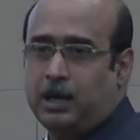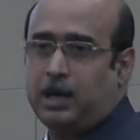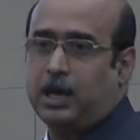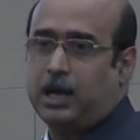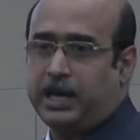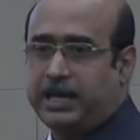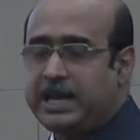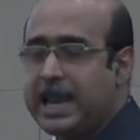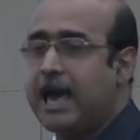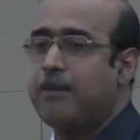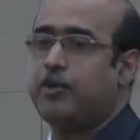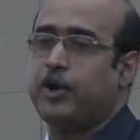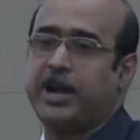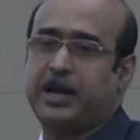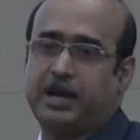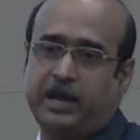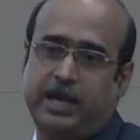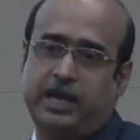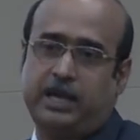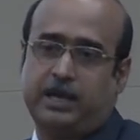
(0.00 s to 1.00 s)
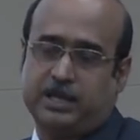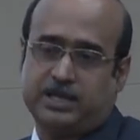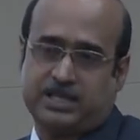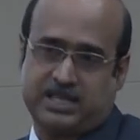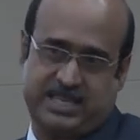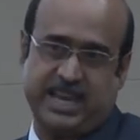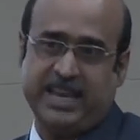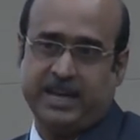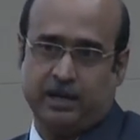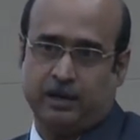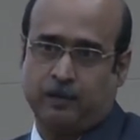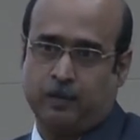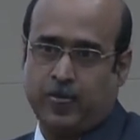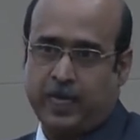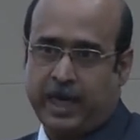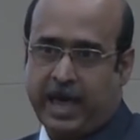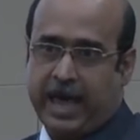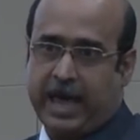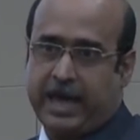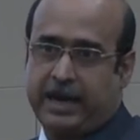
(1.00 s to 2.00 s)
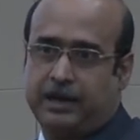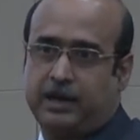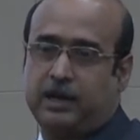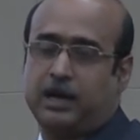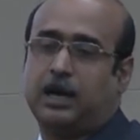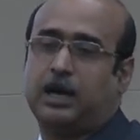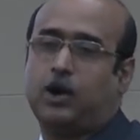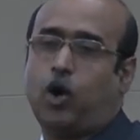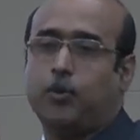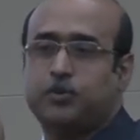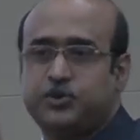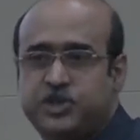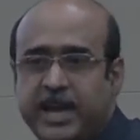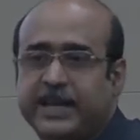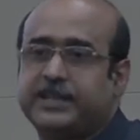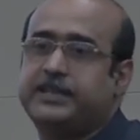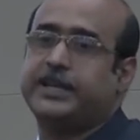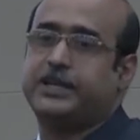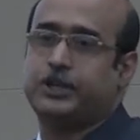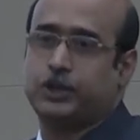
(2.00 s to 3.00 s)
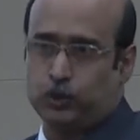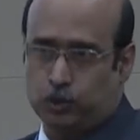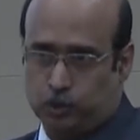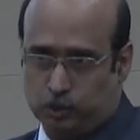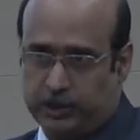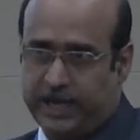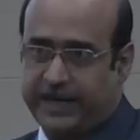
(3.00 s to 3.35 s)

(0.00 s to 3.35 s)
uh, elaborately seen and objected to,